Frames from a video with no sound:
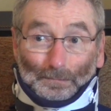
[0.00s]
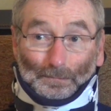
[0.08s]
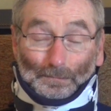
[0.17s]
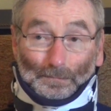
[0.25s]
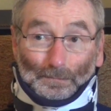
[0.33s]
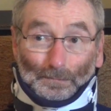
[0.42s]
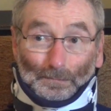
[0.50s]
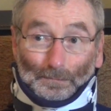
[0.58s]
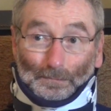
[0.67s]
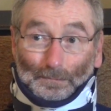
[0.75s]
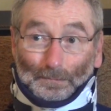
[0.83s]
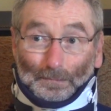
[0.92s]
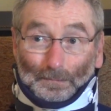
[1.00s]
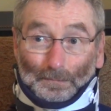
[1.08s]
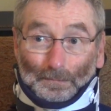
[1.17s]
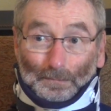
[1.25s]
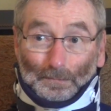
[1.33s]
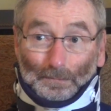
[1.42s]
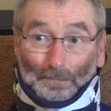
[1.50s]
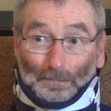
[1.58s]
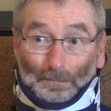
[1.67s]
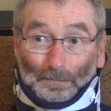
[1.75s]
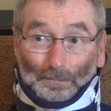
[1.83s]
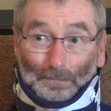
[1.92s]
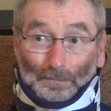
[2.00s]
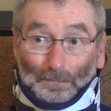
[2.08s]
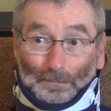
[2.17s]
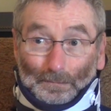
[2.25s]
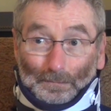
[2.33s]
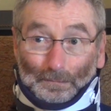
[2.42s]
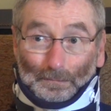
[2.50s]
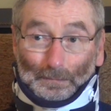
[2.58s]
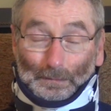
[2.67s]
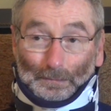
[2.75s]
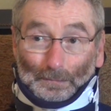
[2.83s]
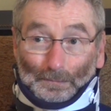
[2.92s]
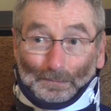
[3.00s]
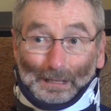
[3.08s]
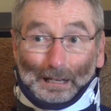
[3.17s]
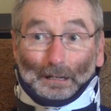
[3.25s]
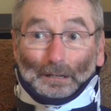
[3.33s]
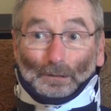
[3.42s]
needed someone with, some experience,